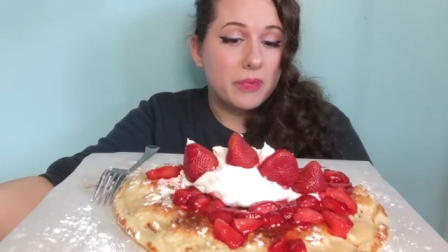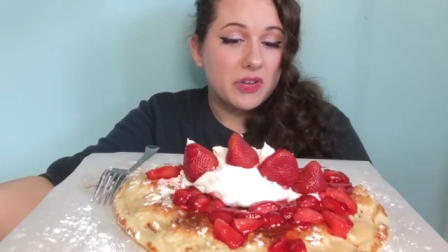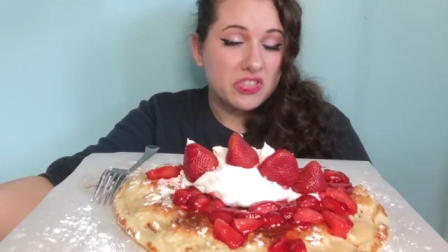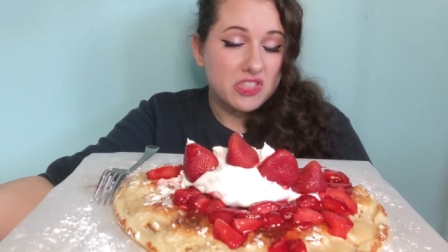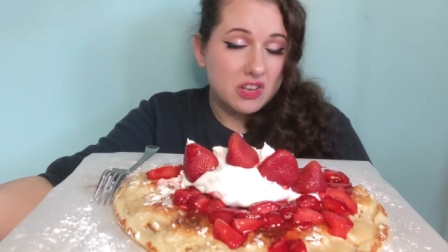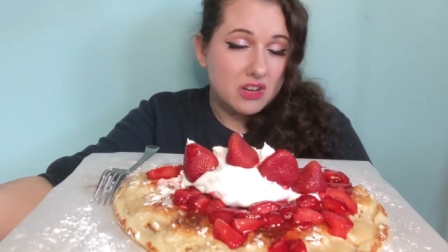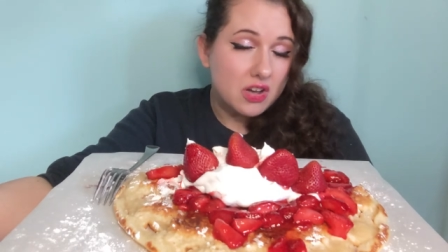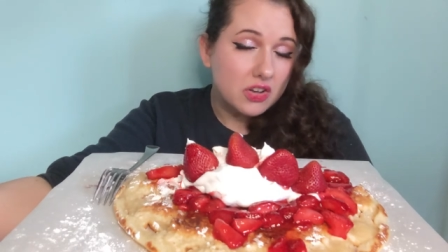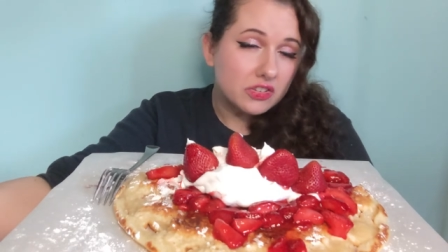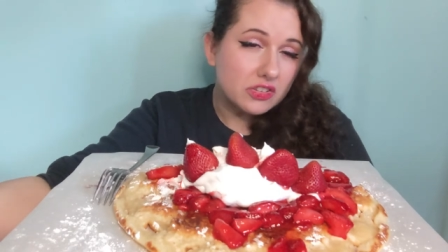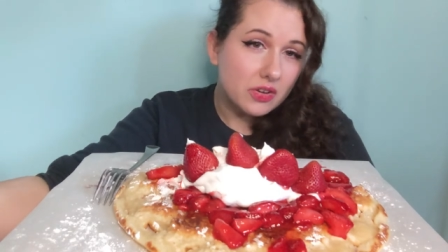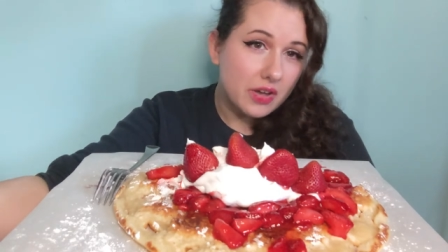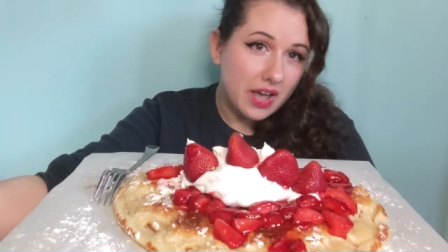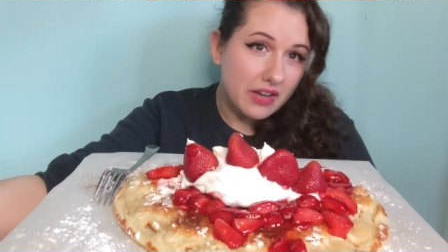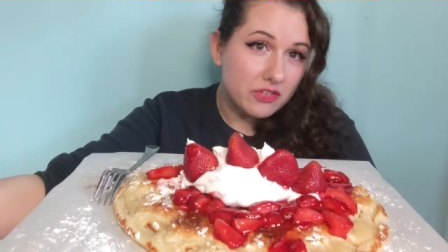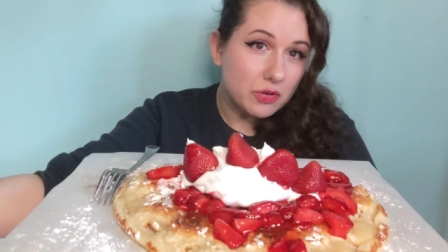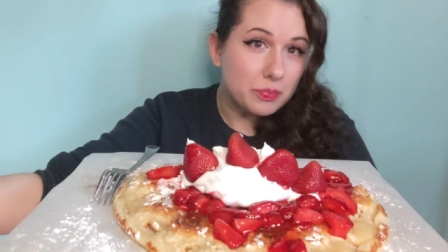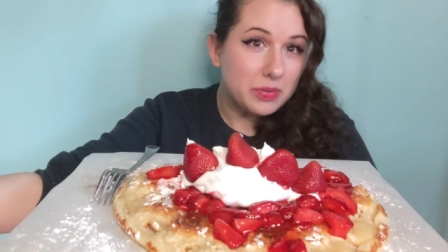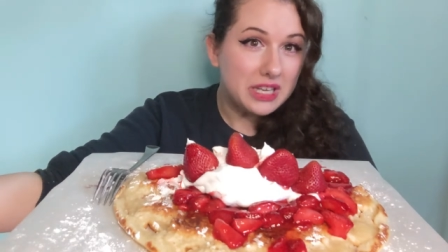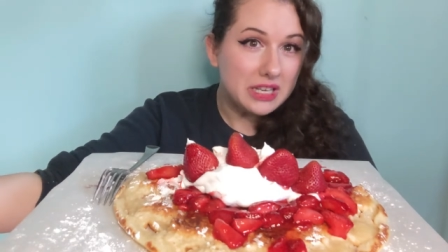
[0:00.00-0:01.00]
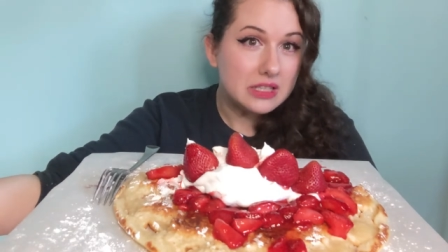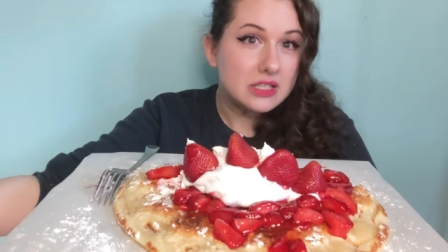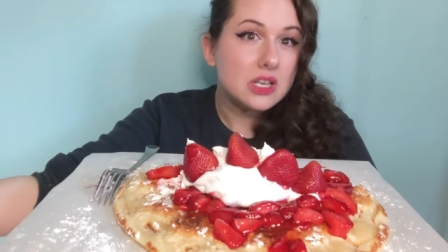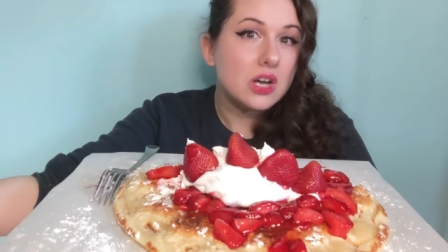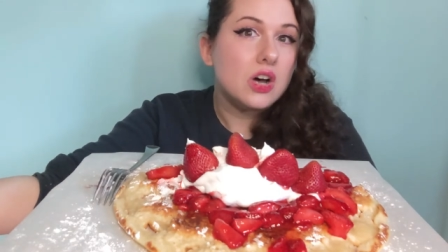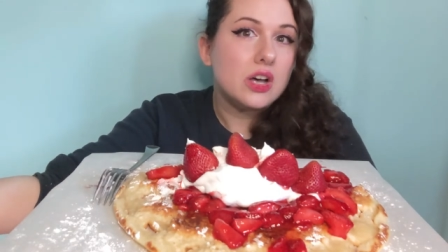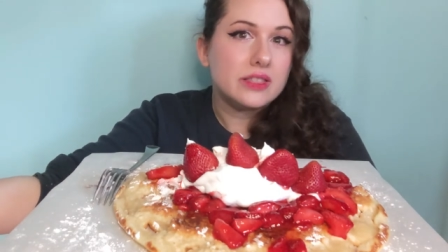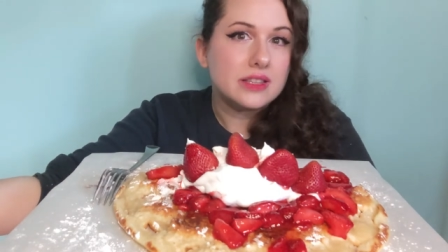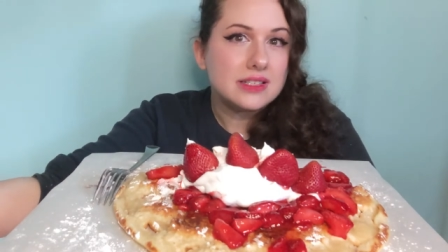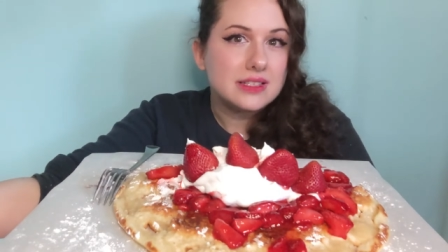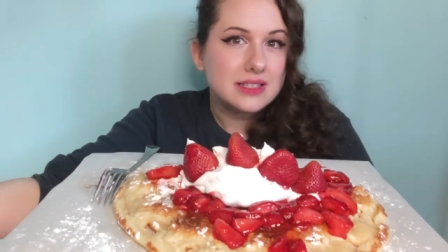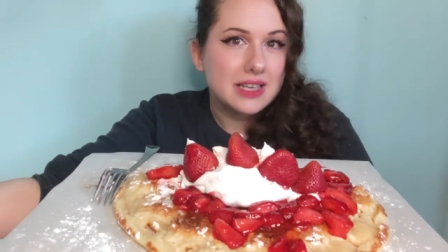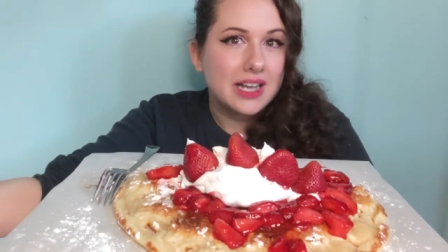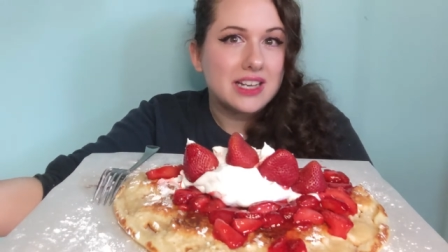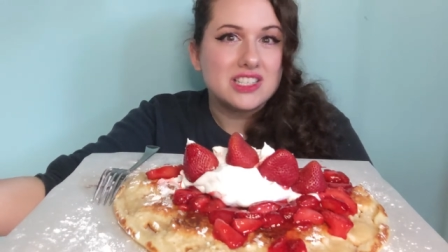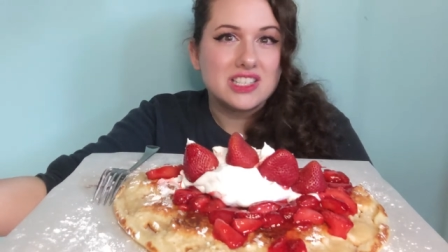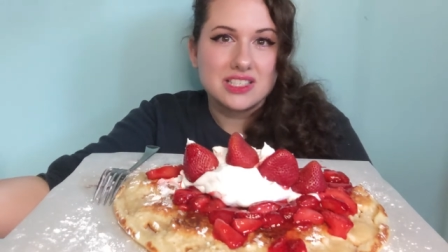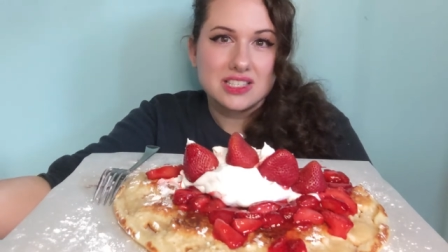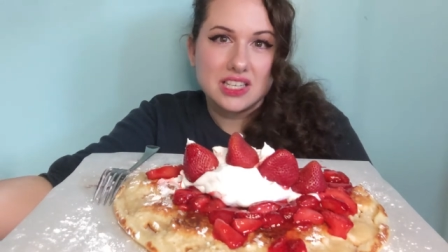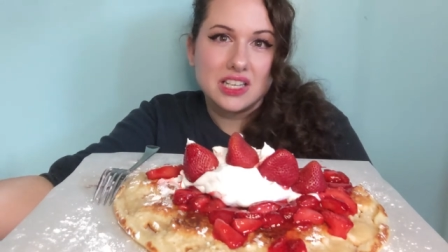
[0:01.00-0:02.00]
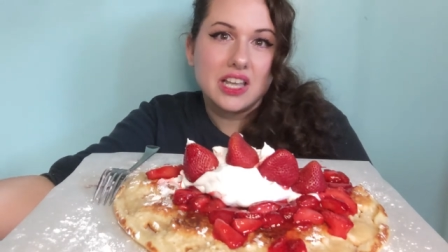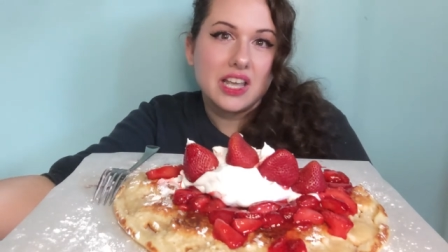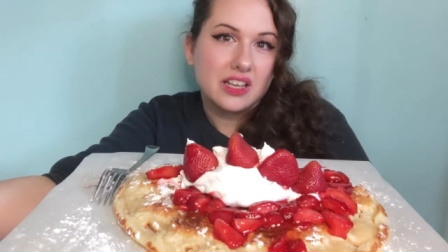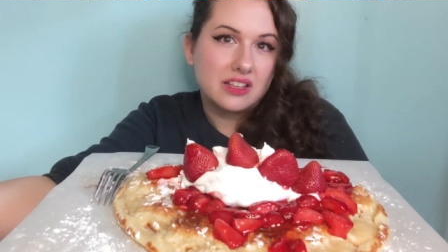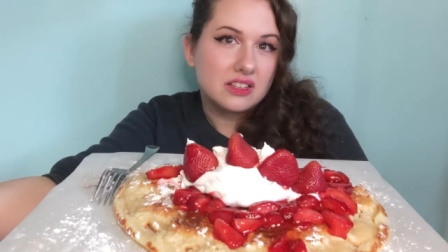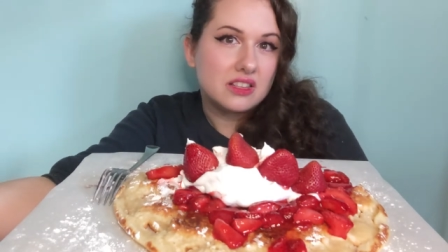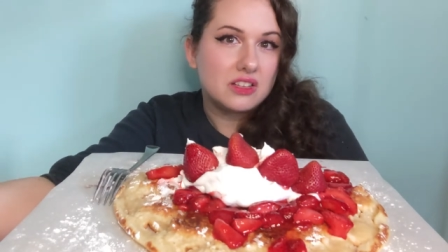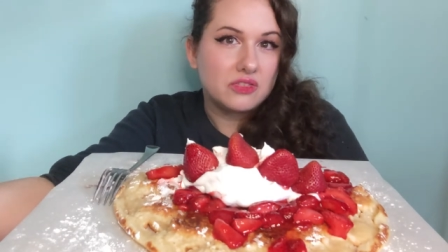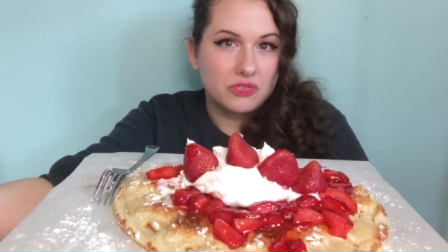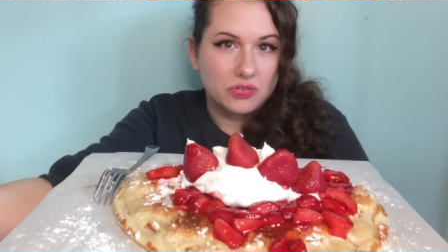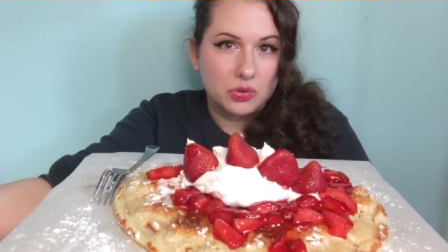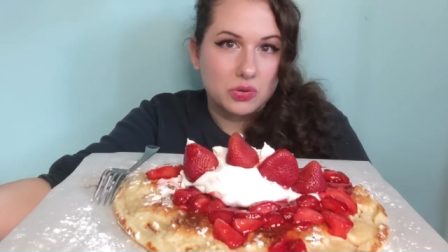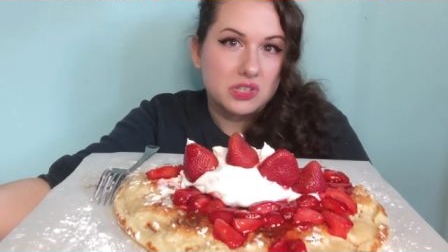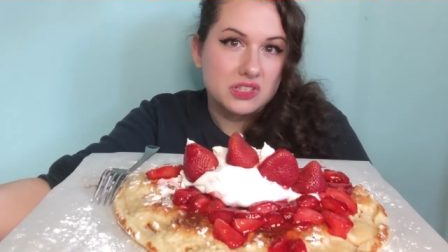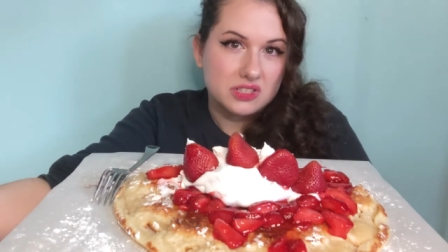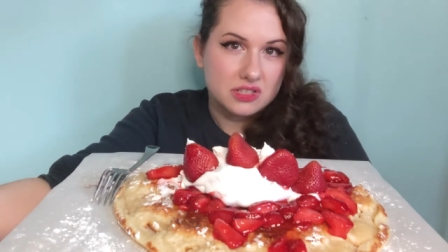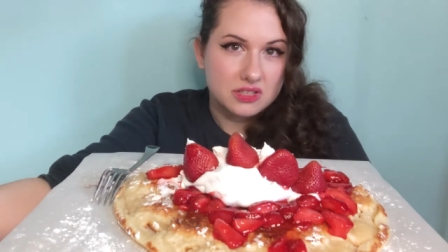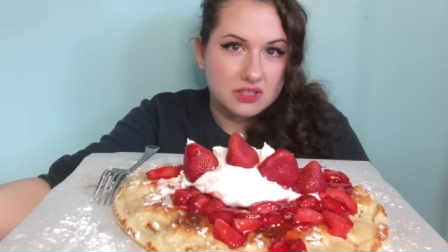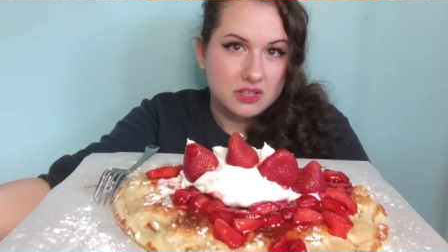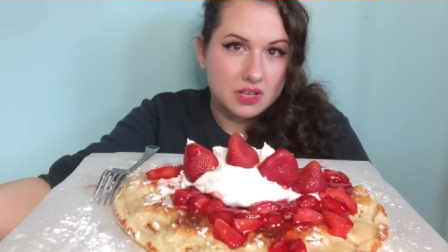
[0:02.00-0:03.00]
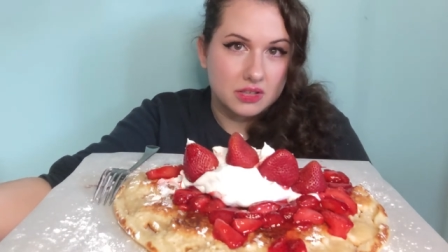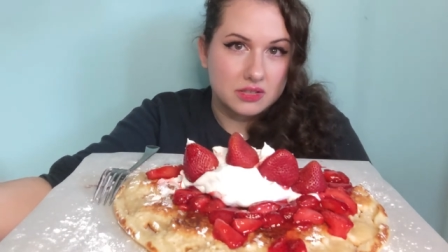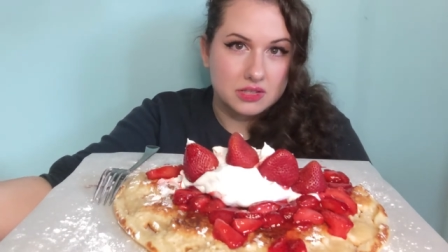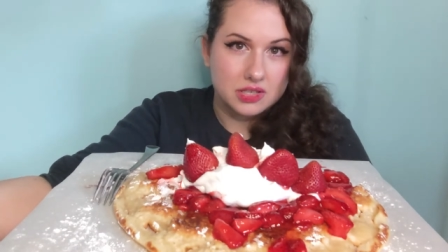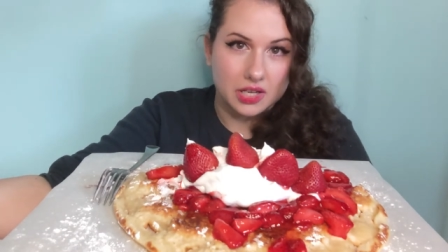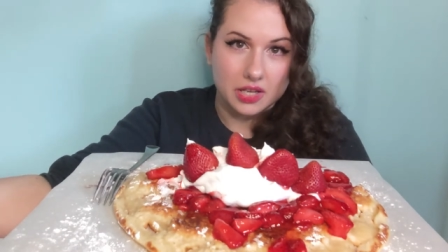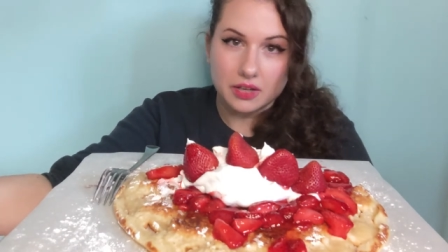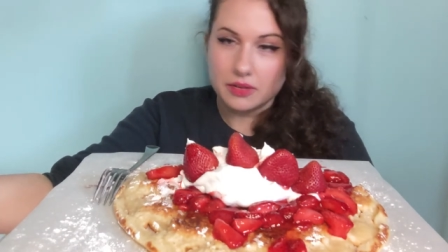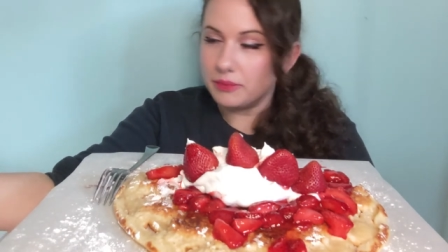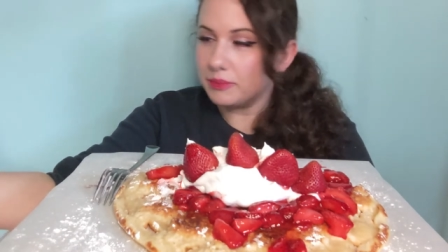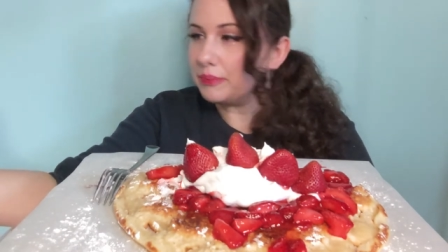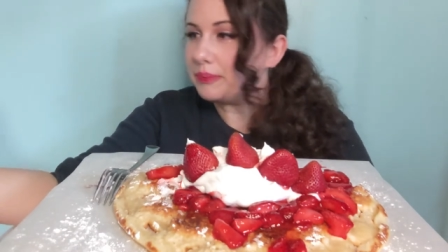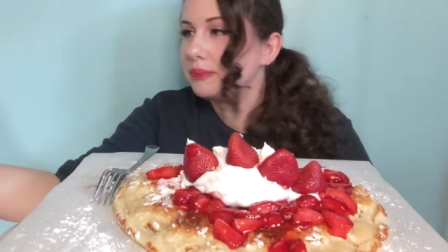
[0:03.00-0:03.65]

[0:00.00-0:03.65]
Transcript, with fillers: but then also have a pizza on the side just in case the food is disgusting.